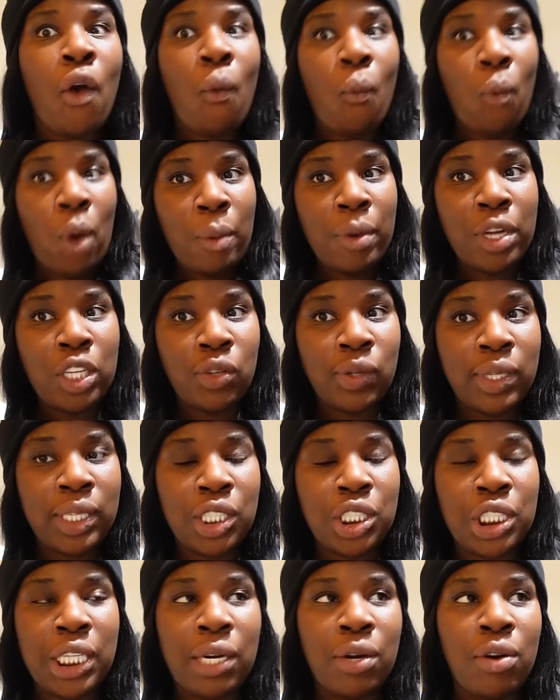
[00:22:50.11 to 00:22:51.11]
when we're doing the
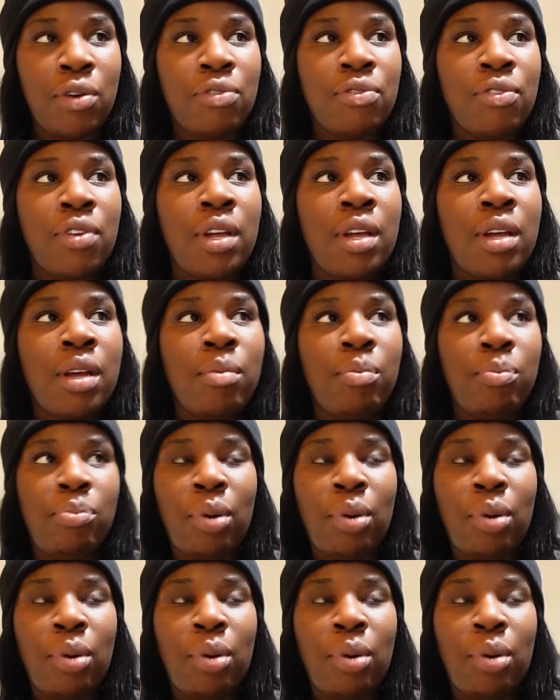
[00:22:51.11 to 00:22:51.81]
shelf.